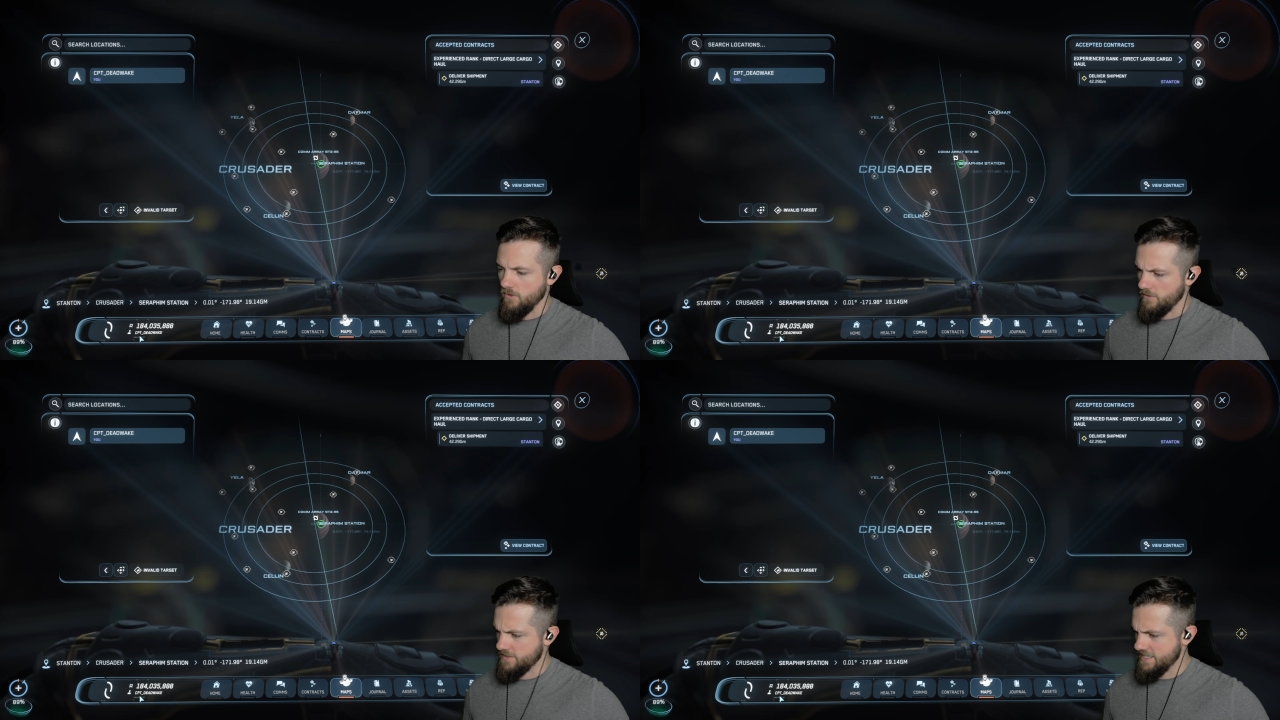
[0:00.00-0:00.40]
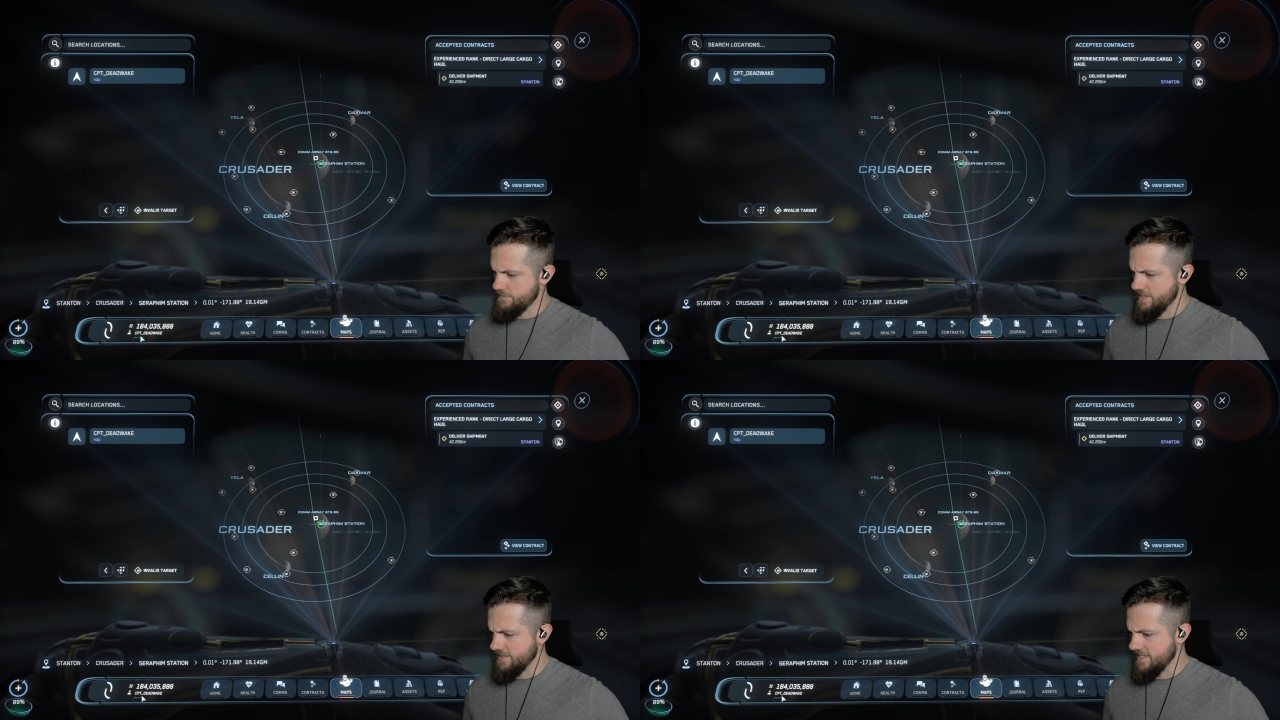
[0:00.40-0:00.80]
or
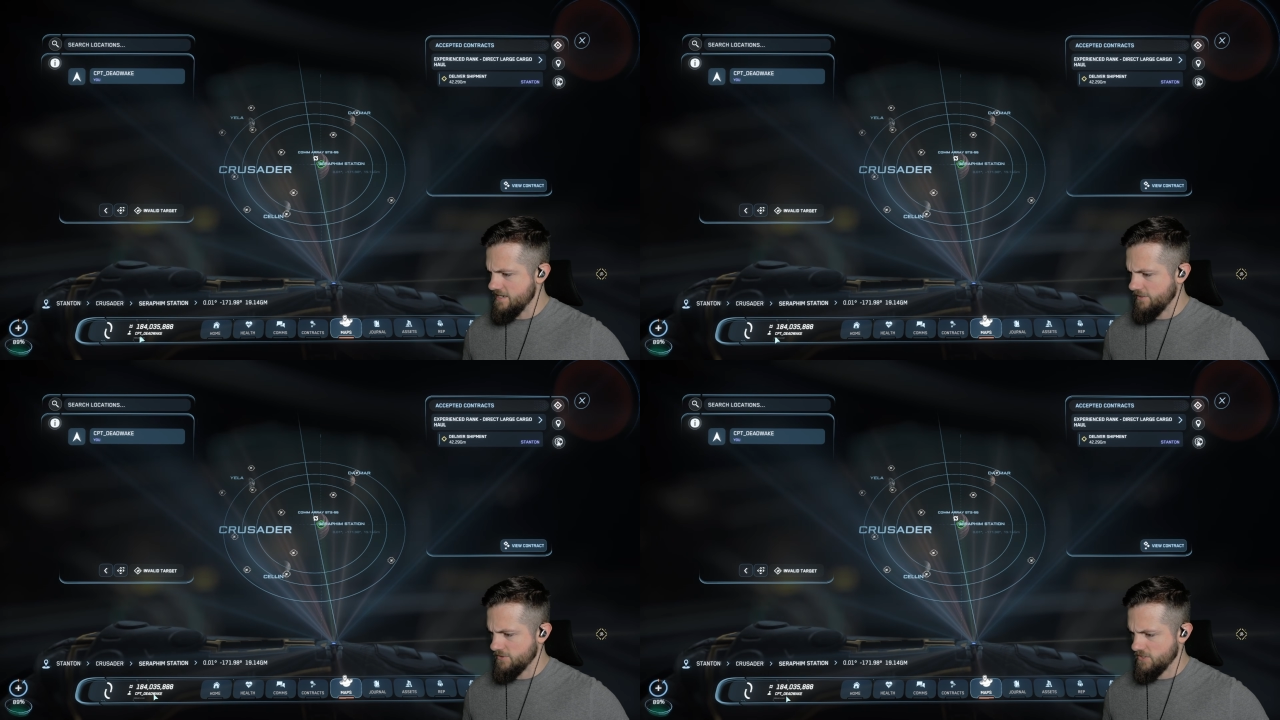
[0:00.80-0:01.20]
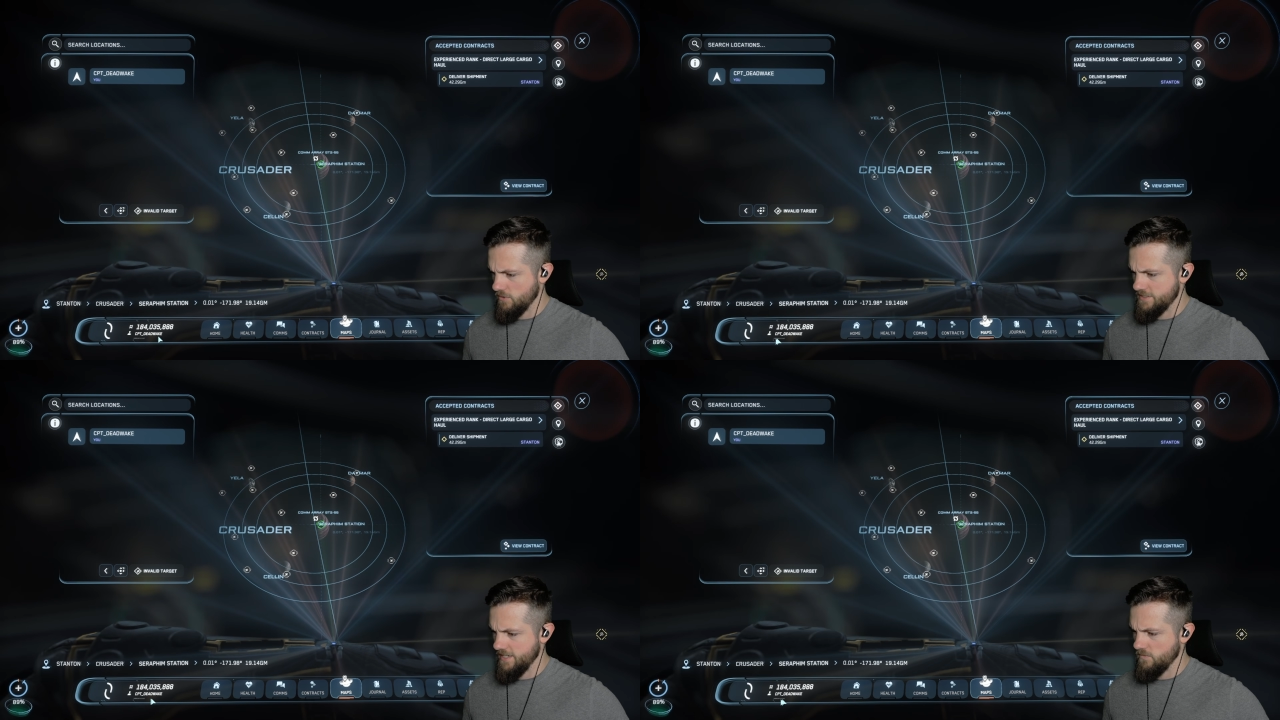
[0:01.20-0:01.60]

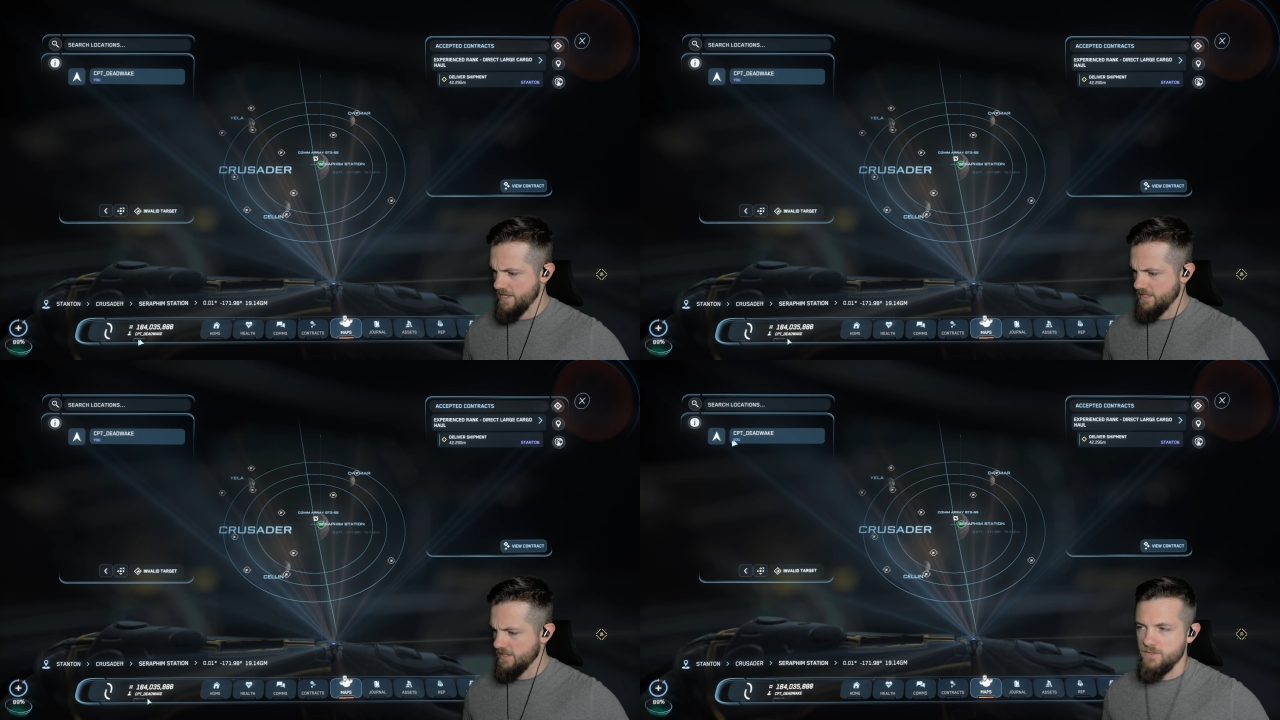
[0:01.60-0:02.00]
CPT_Deadwake.